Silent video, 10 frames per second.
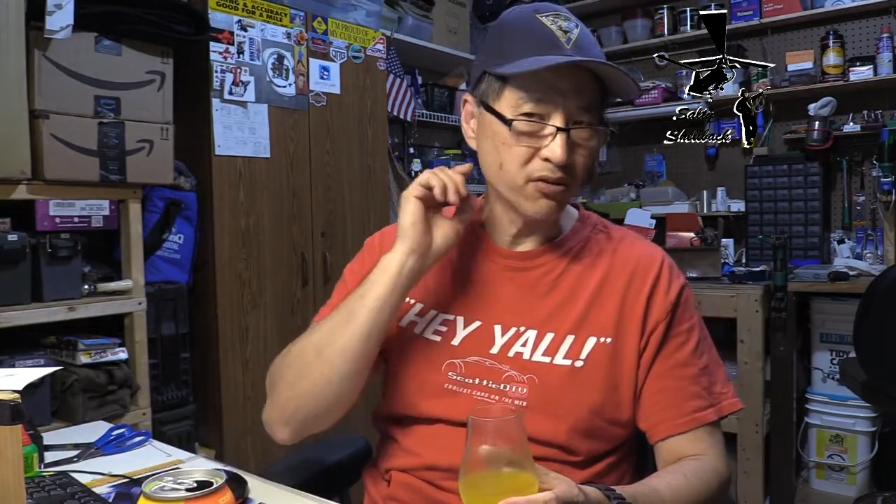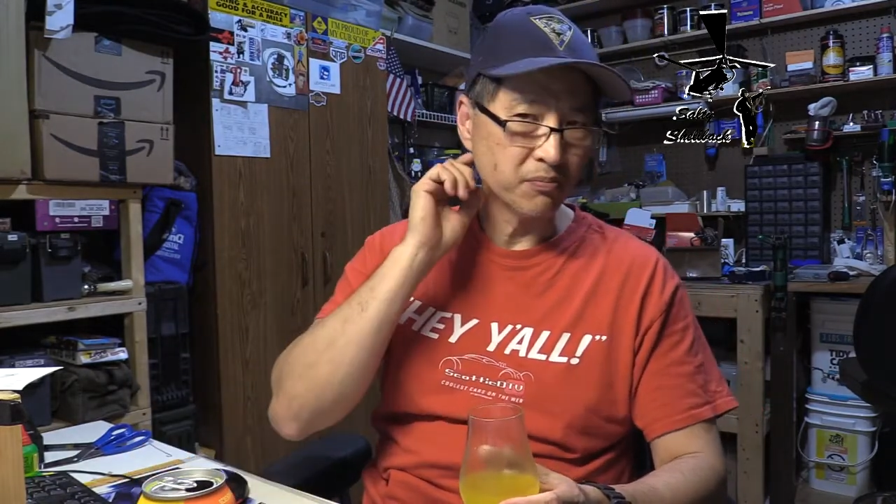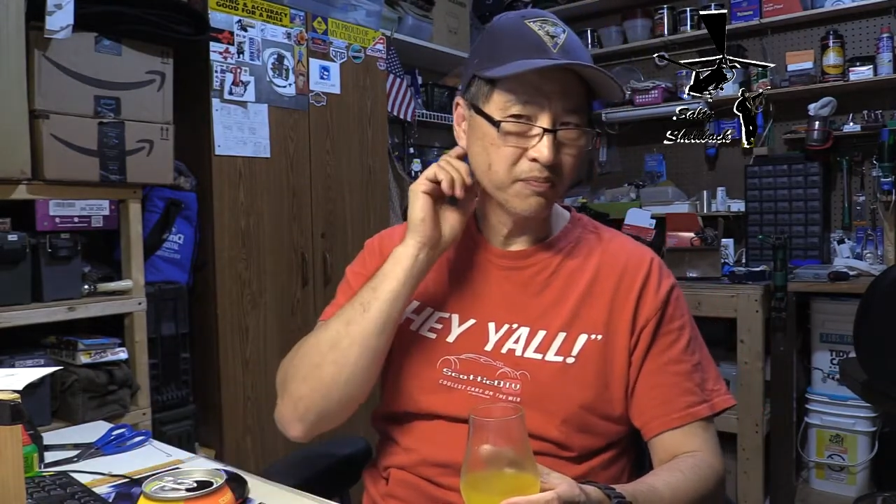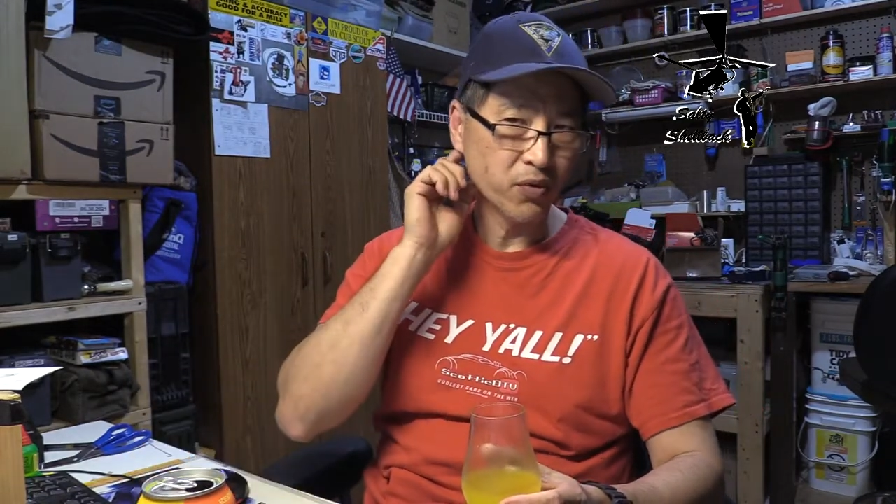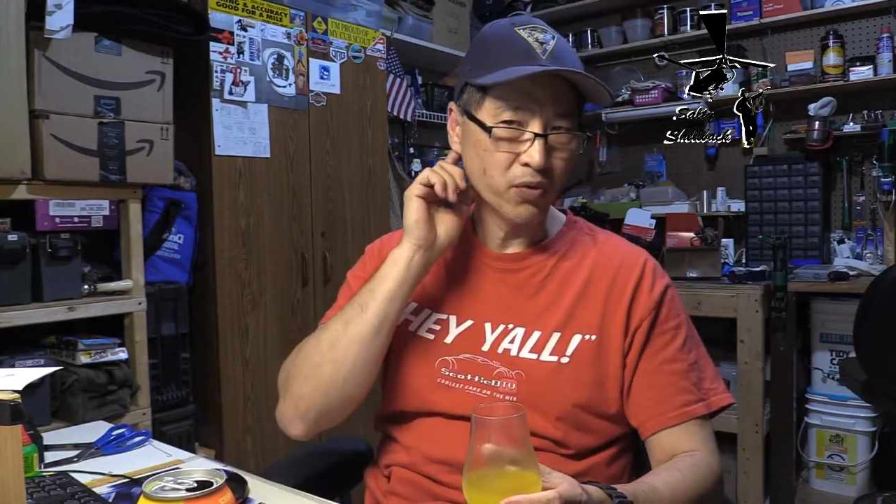
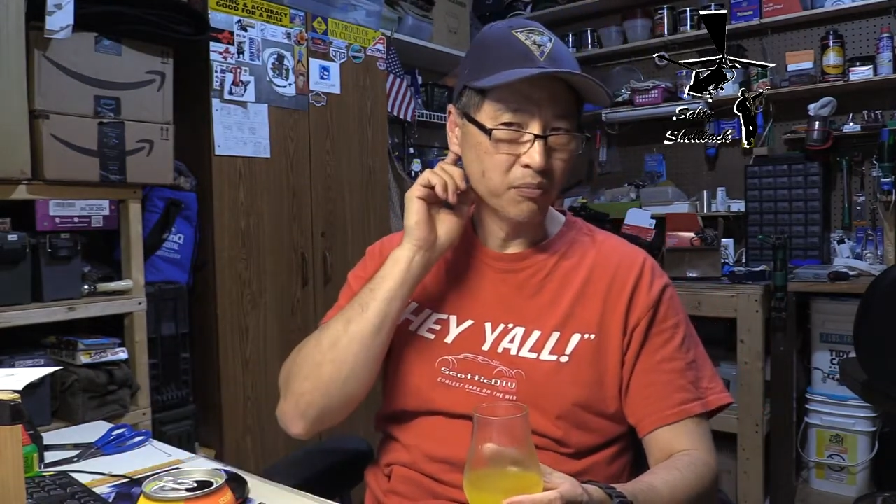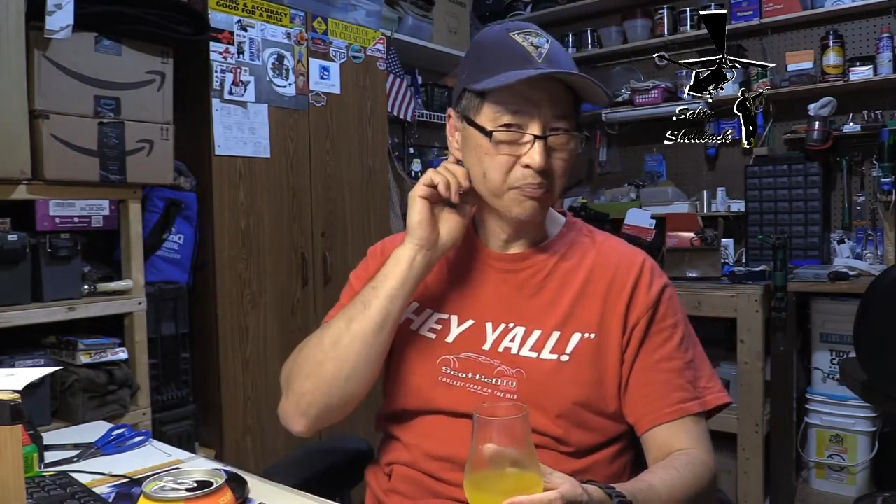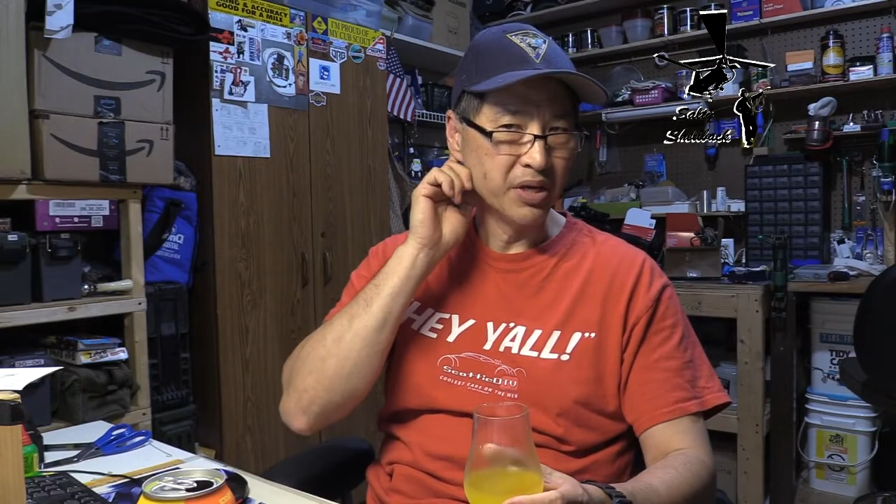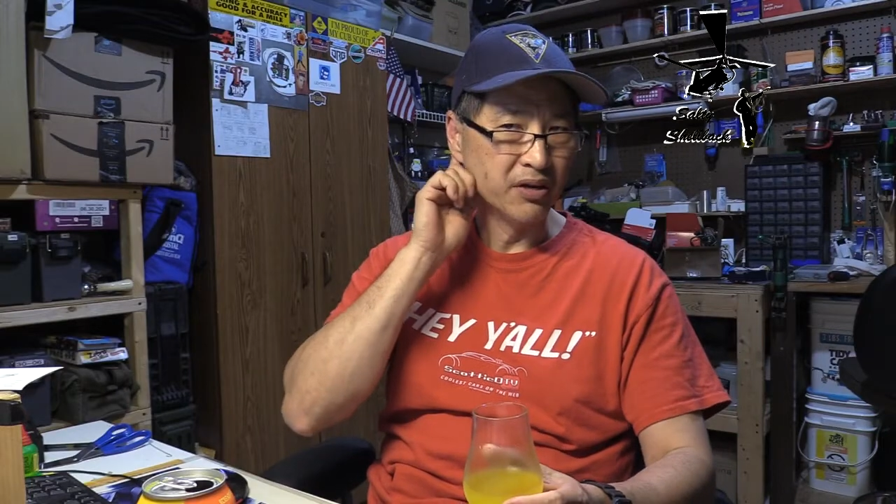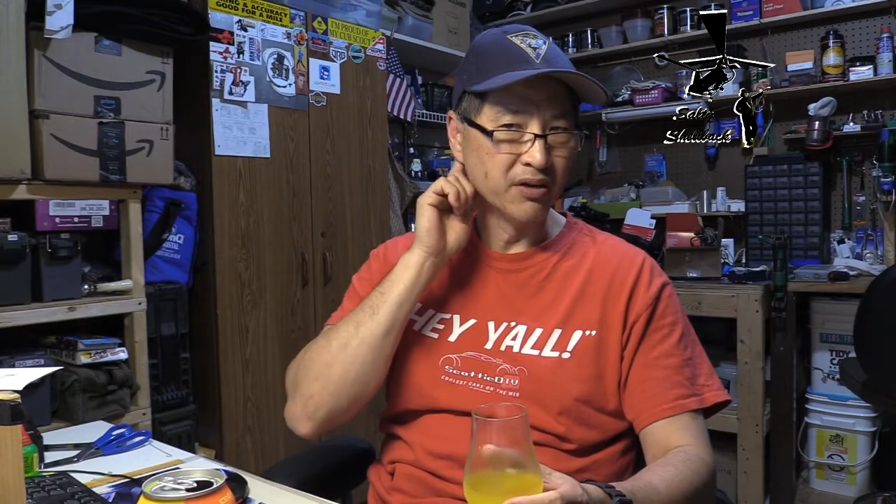or, or
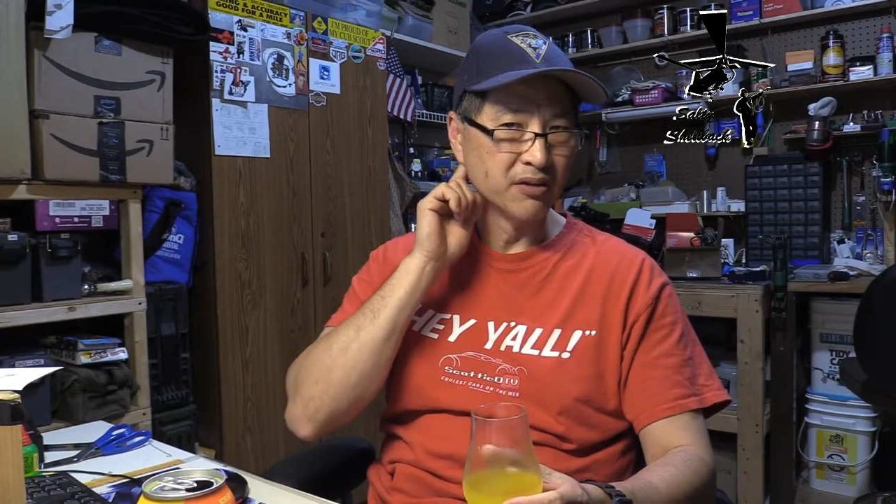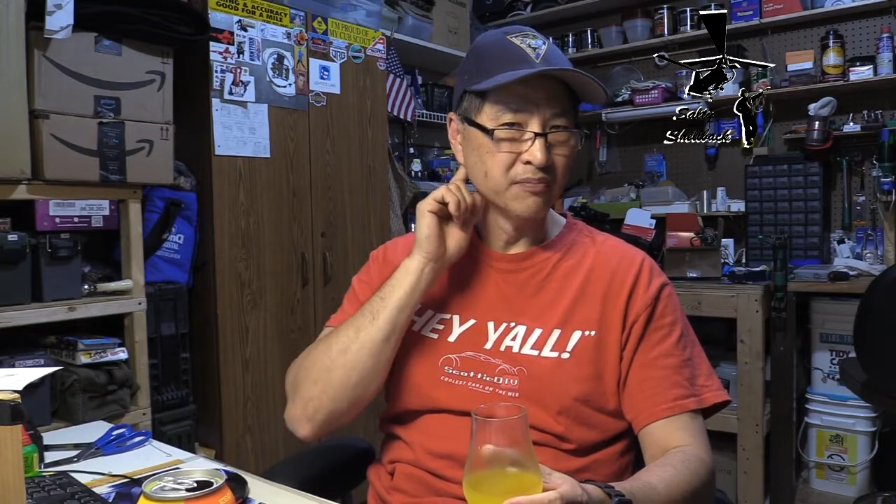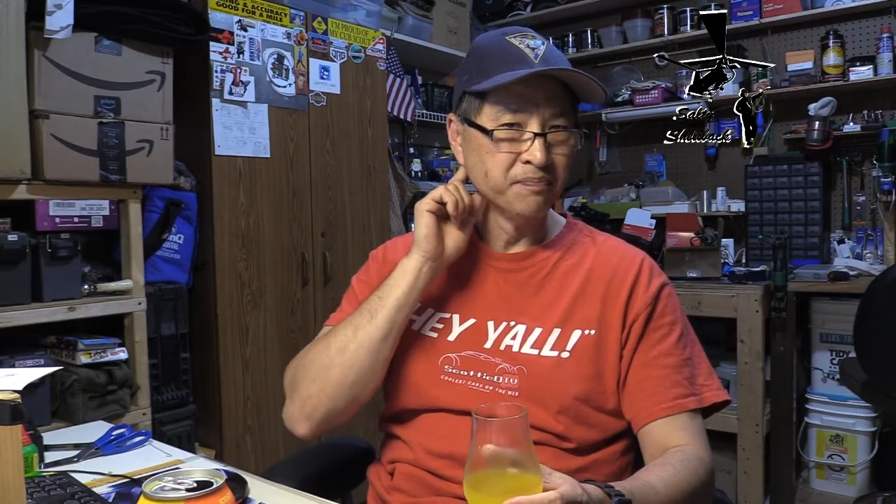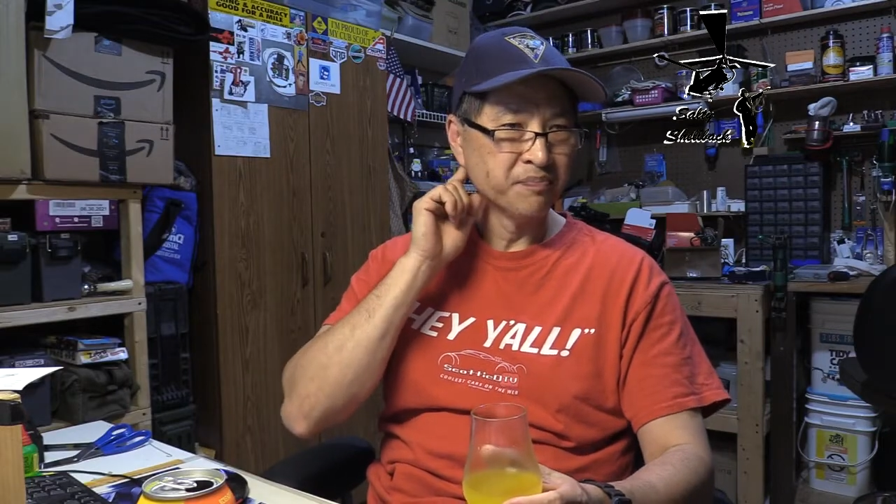beer,